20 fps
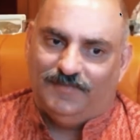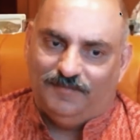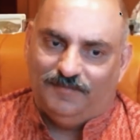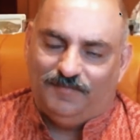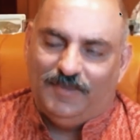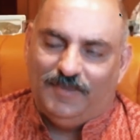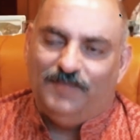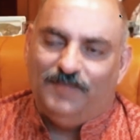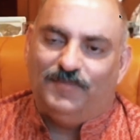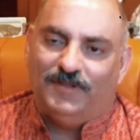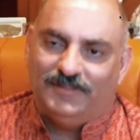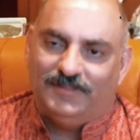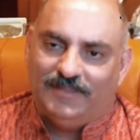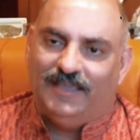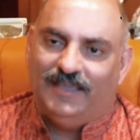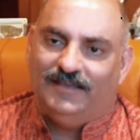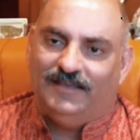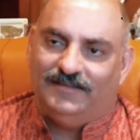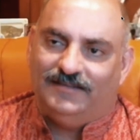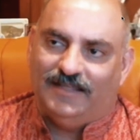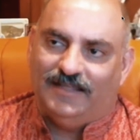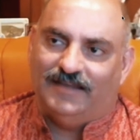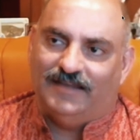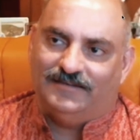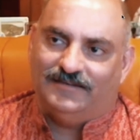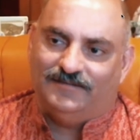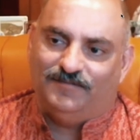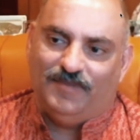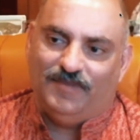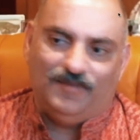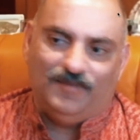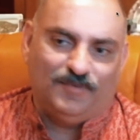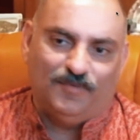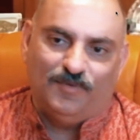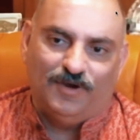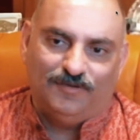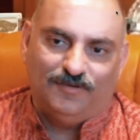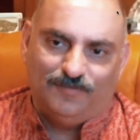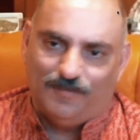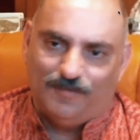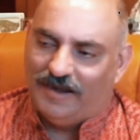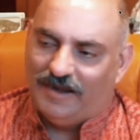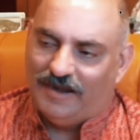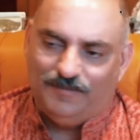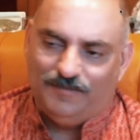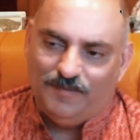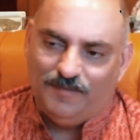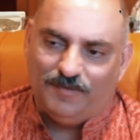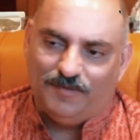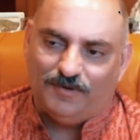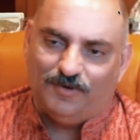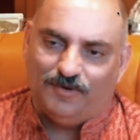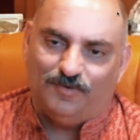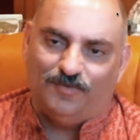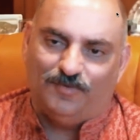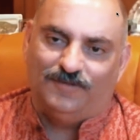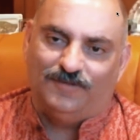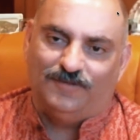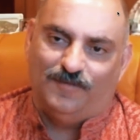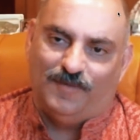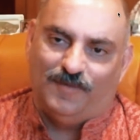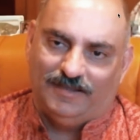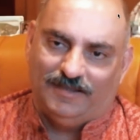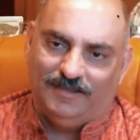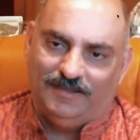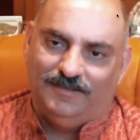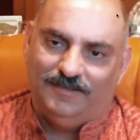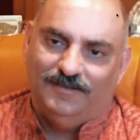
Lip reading: People think that people work for money. People don't work for money.